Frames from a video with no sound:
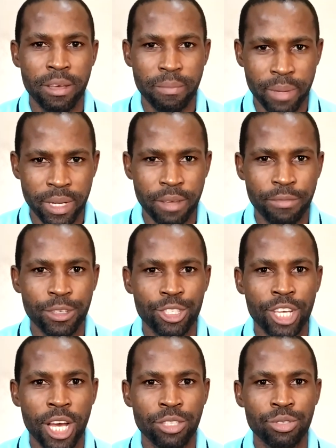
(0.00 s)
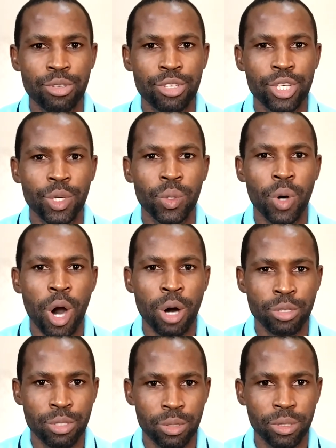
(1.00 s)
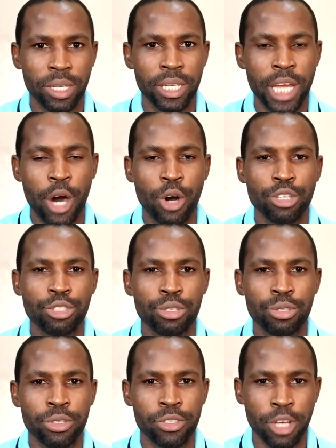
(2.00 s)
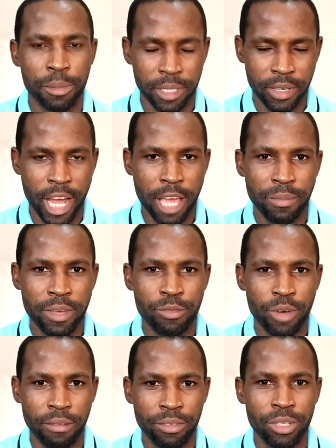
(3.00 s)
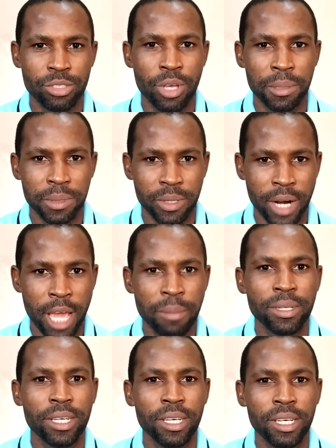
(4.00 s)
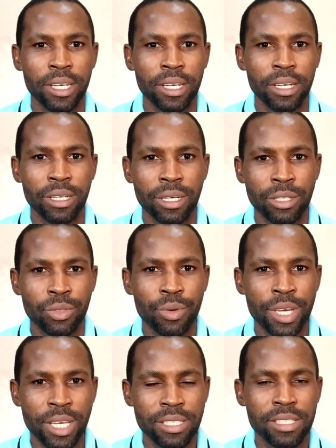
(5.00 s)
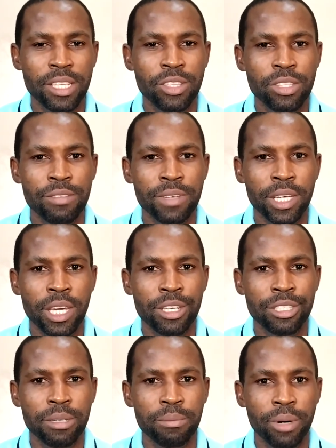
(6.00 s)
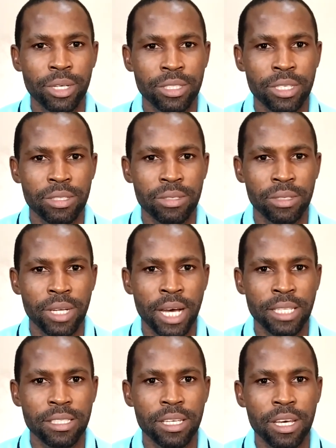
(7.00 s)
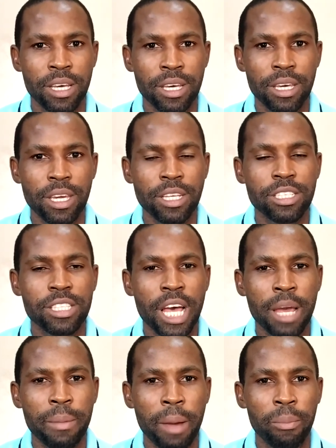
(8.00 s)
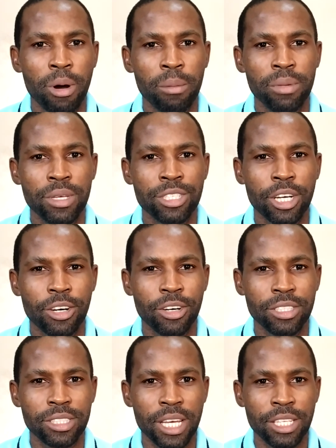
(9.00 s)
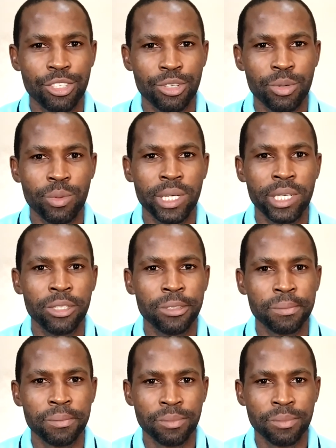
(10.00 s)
beneficial to you also. And I urge you to subscribe if you have not subscribed. Also hit the notification button so that each time I publish a content, you will